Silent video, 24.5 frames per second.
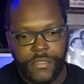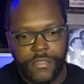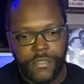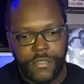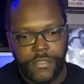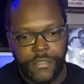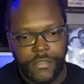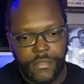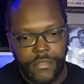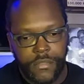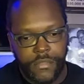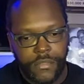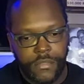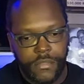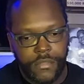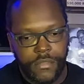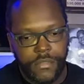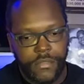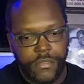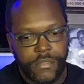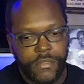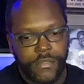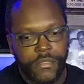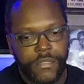
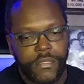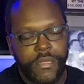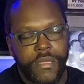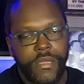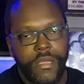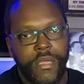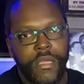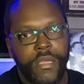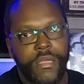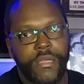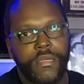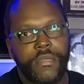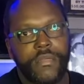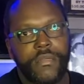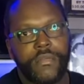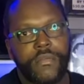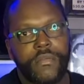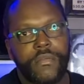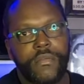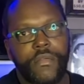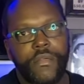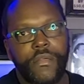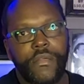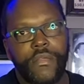
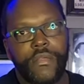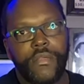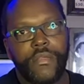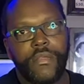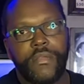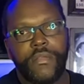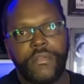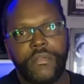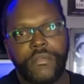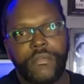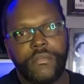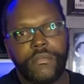(silence)